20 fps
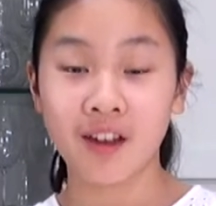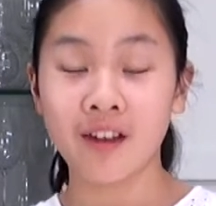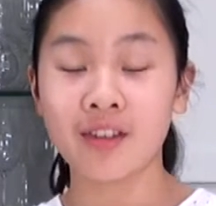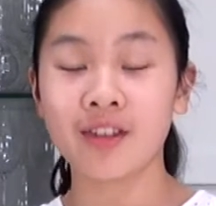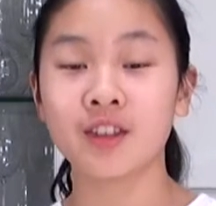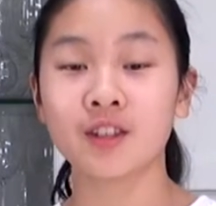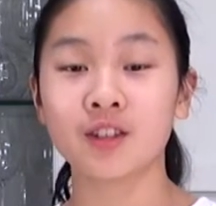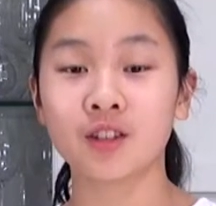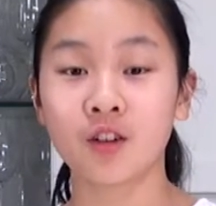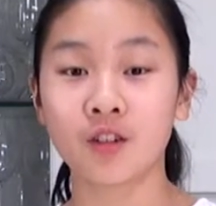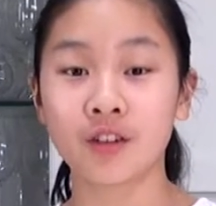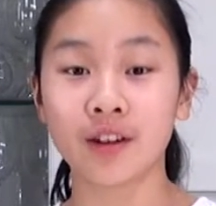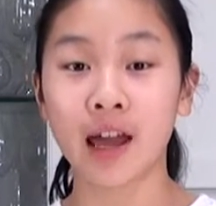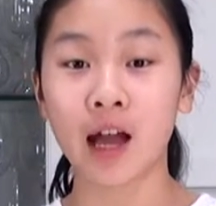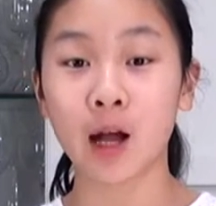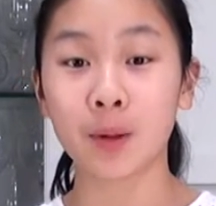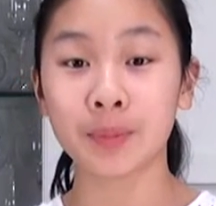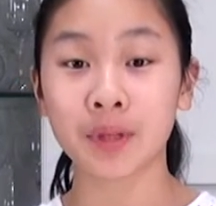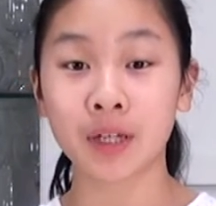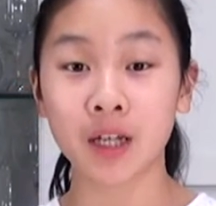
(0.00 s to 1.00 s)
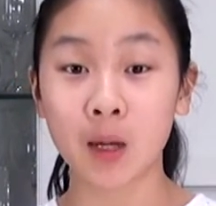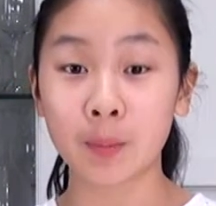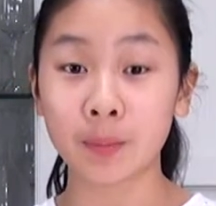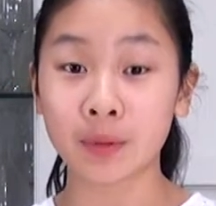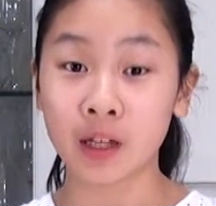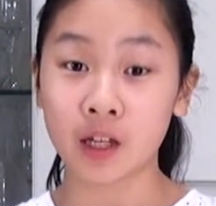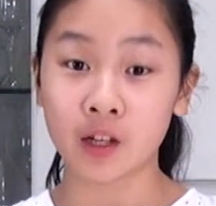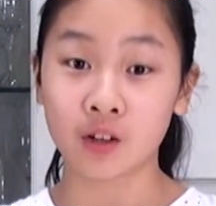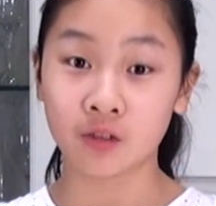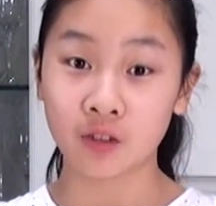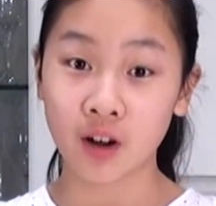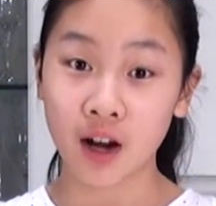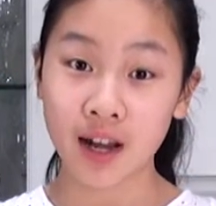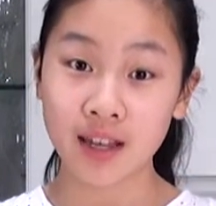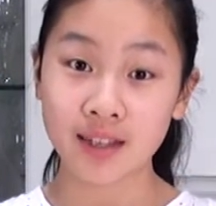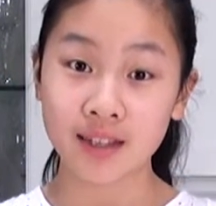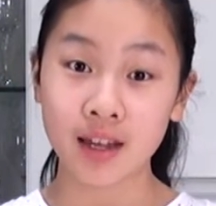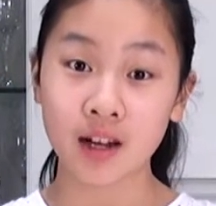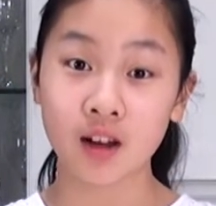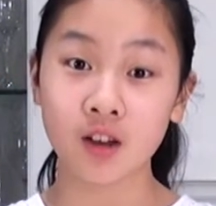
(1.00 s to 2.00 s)
This is going to help the cupcake
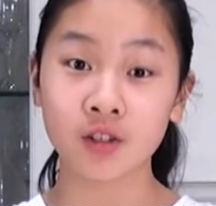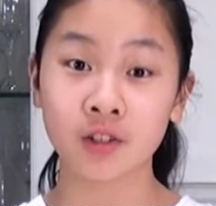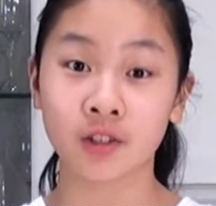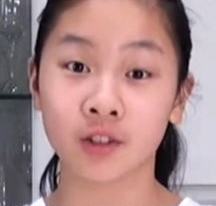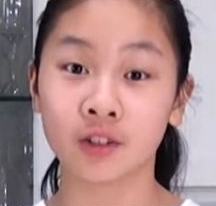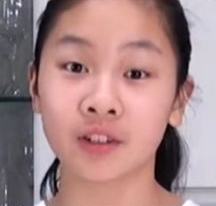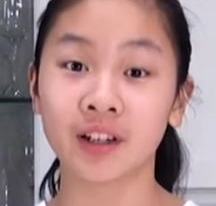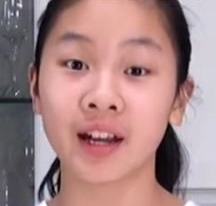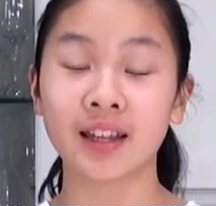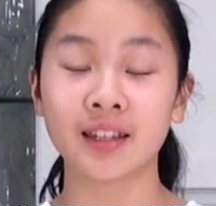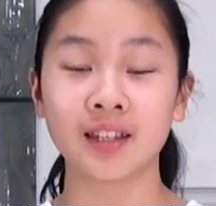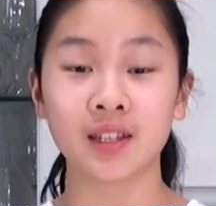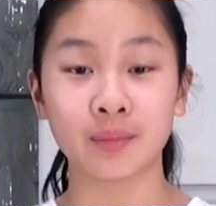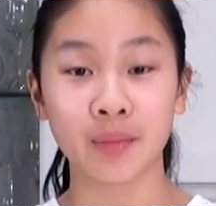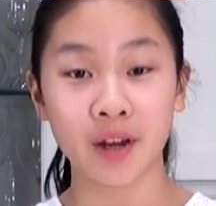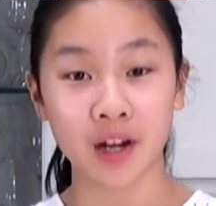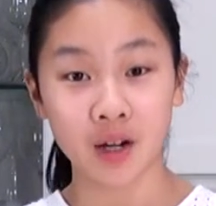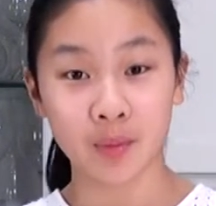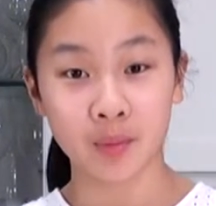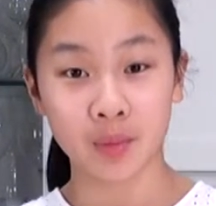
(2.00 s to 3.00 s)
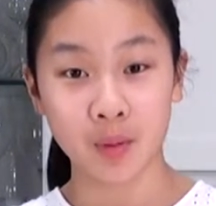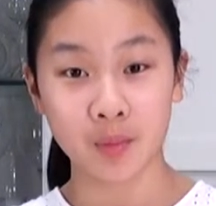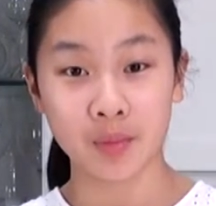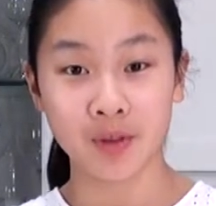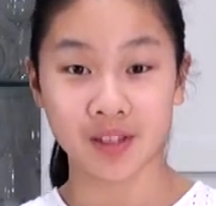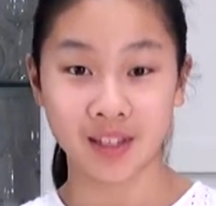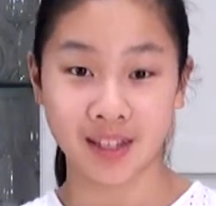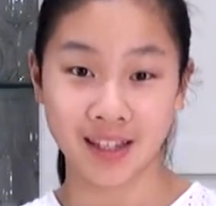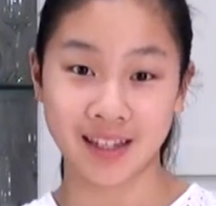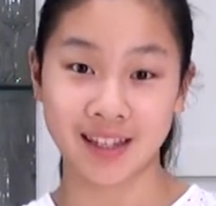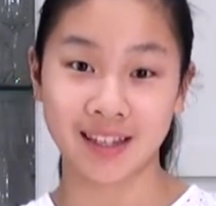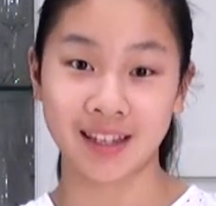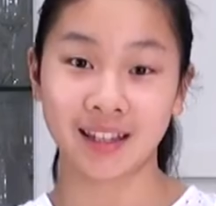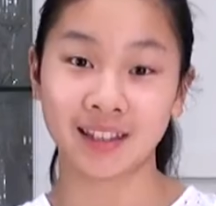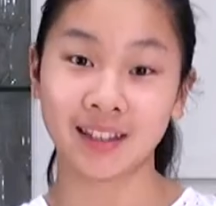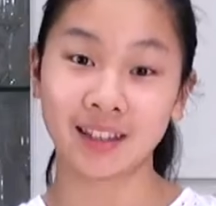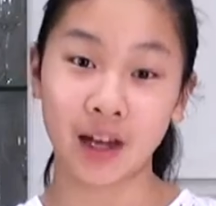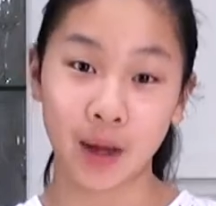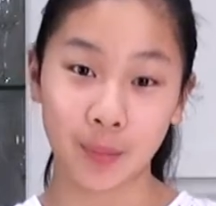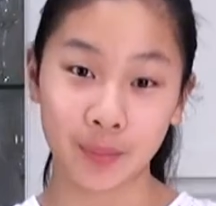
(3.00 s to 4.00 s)
rise and also create some air bubbles inside
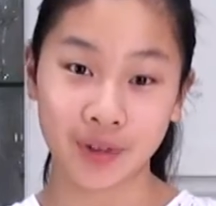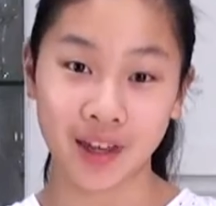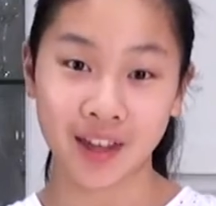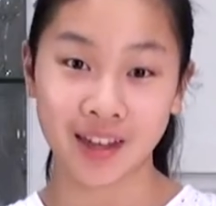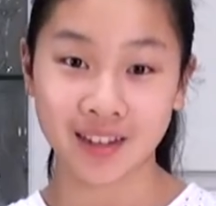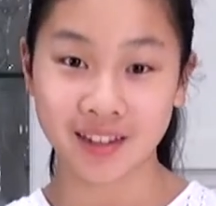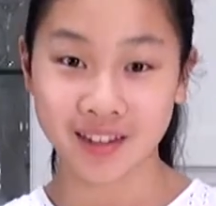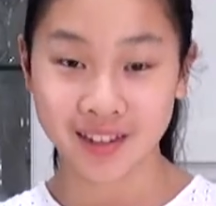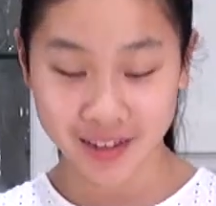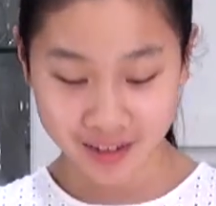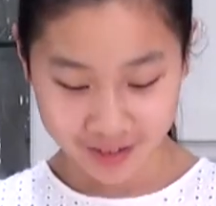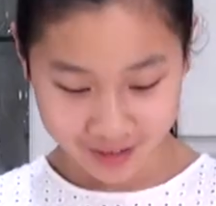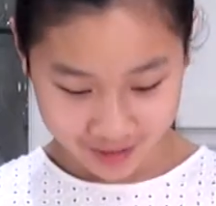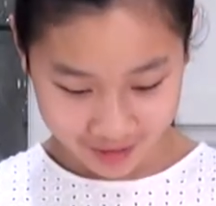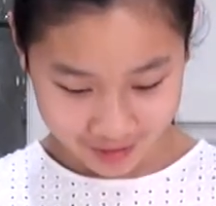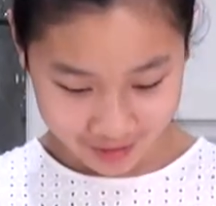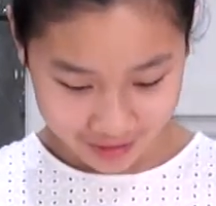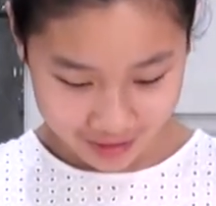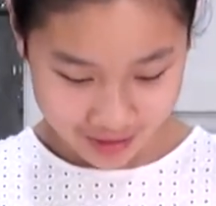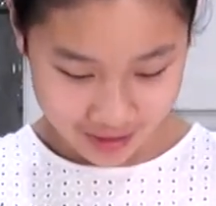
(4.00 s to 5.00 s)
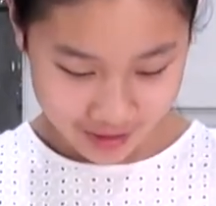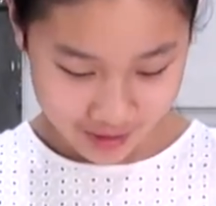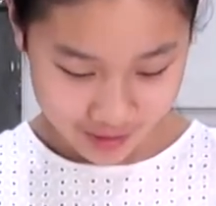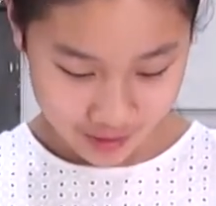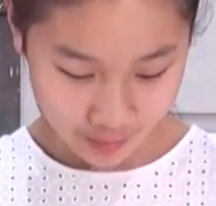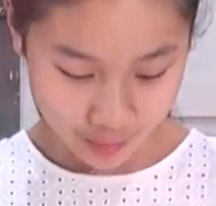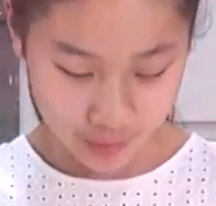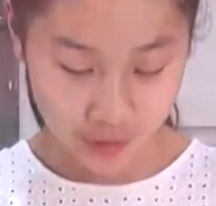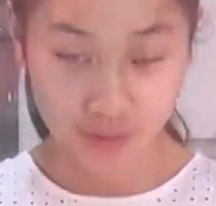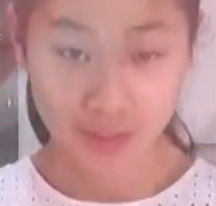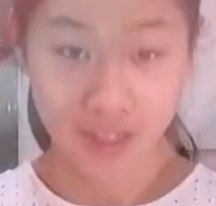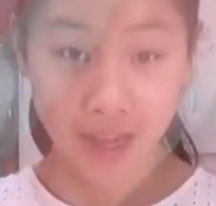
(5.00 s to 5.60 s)
the cupcakes. So I'm going